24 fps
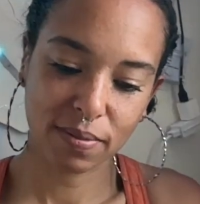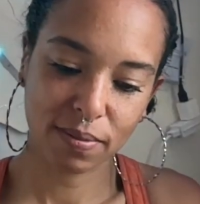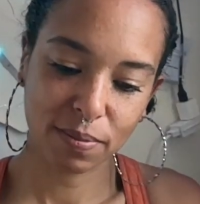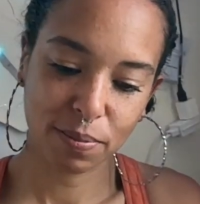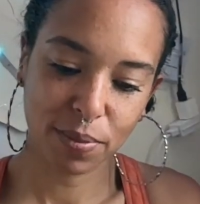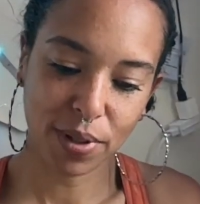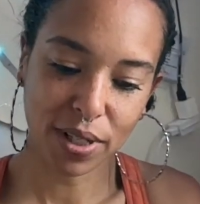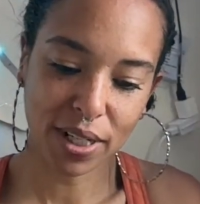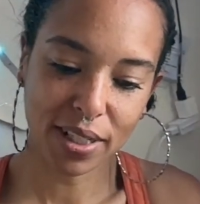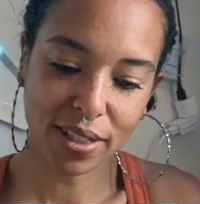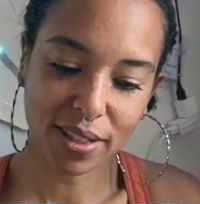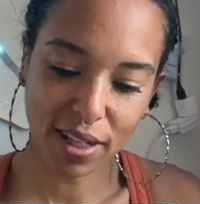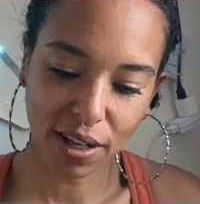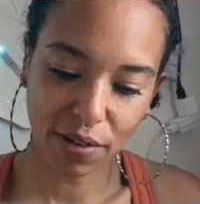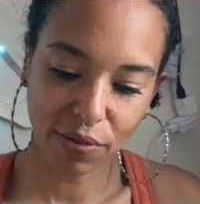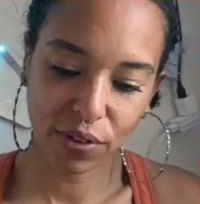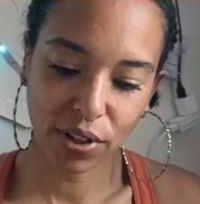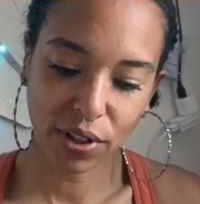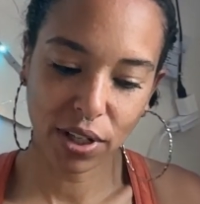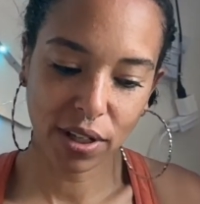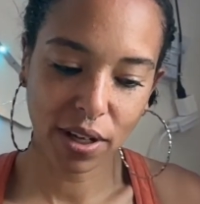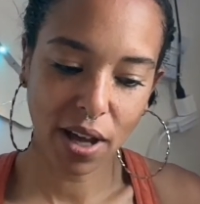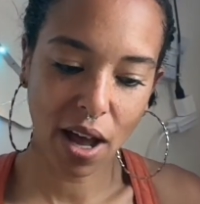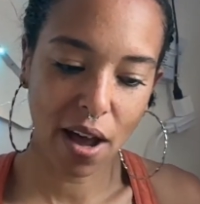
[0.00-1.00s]
But it's
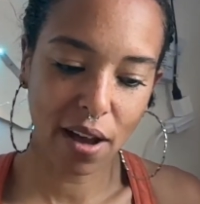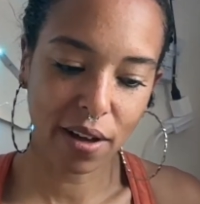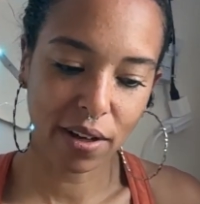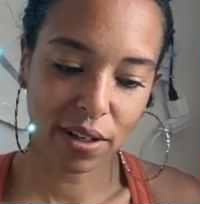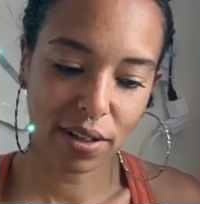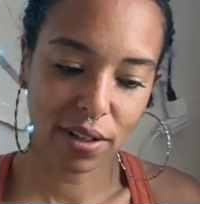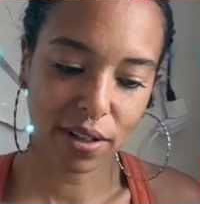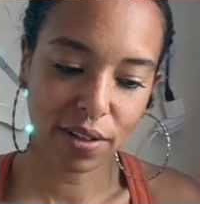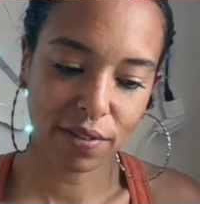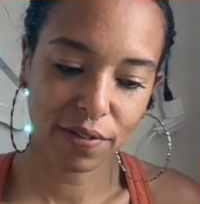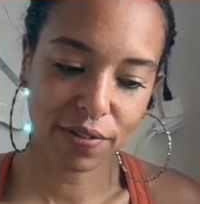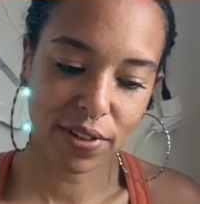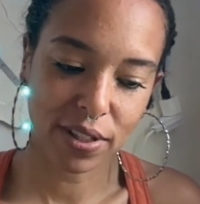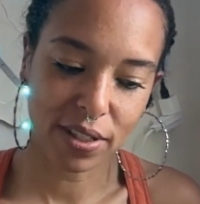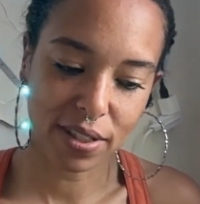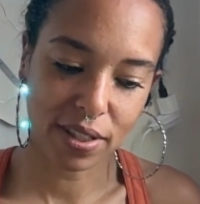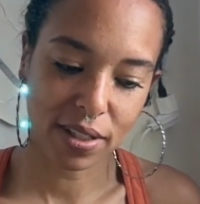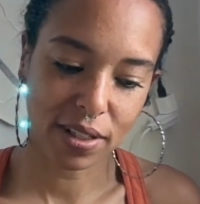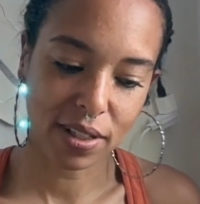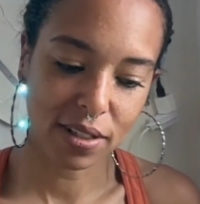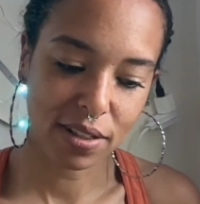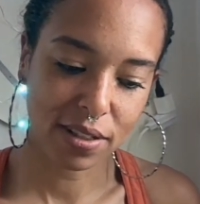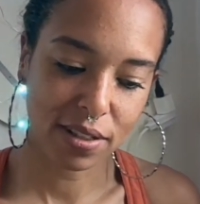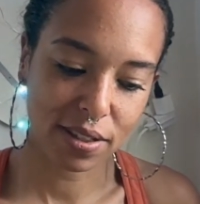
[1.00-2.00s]
definitely a cognitive
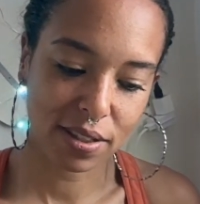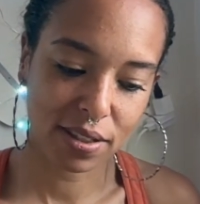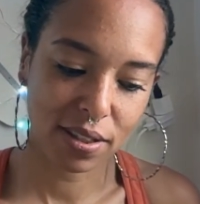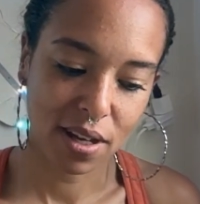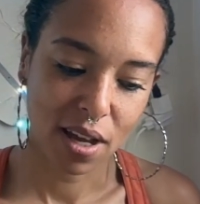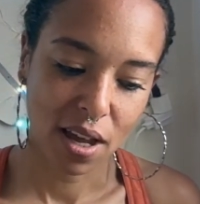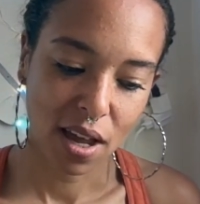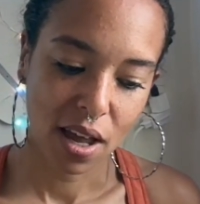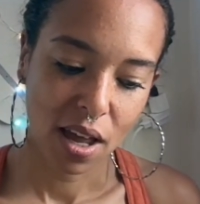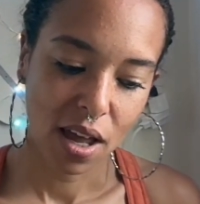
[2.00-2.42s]
dissonance,